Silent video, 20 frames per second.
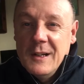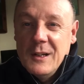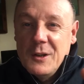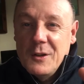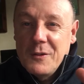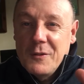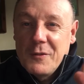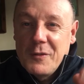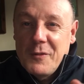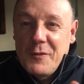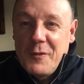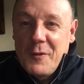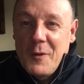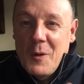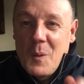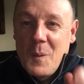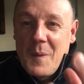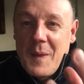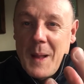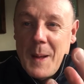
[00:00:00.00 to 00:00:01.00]
you can
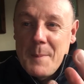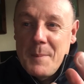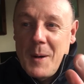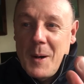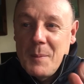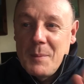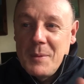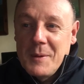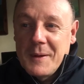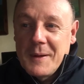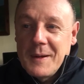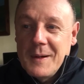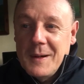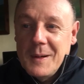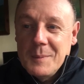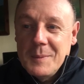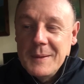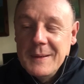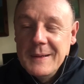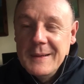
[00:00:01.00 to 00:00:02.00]
feel that bubbling
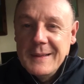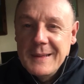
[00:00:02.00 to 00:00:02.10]
up.